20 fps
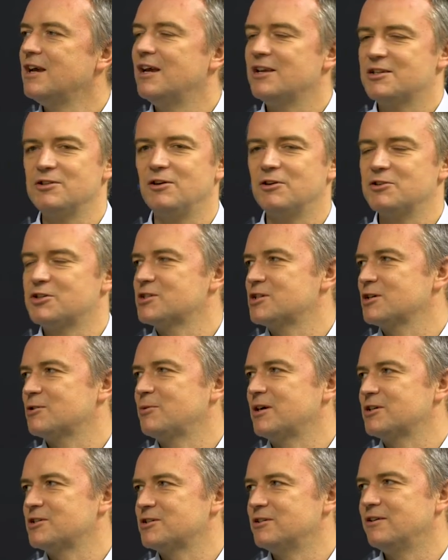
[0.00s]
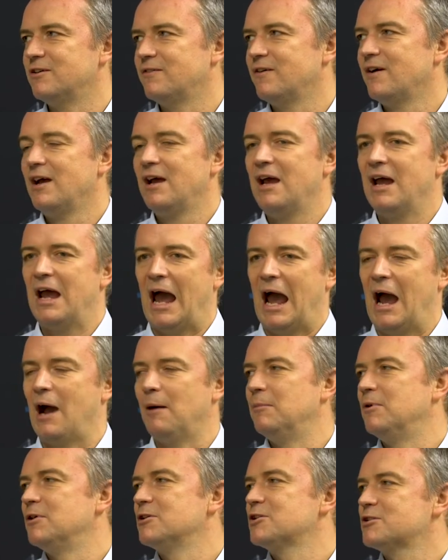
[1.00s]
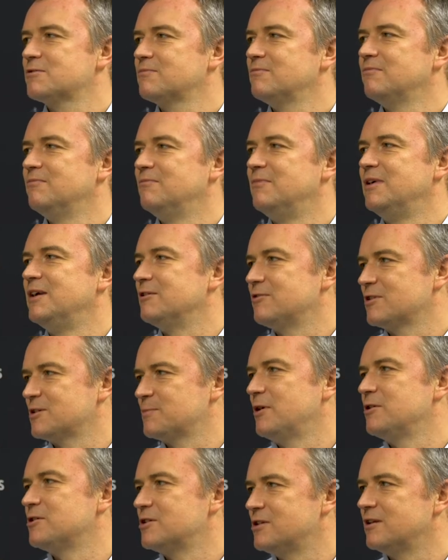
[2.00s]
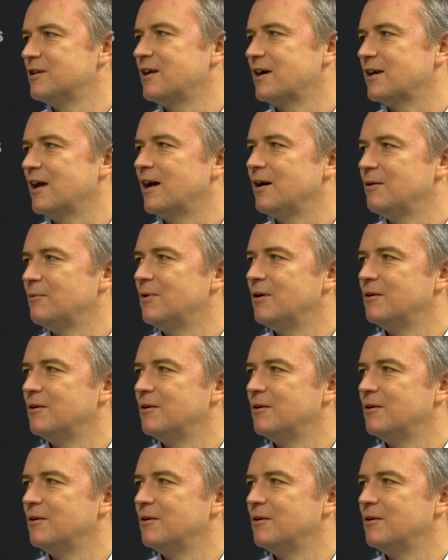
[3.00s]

Yeah. It's not just a question of how much media exposure did I get.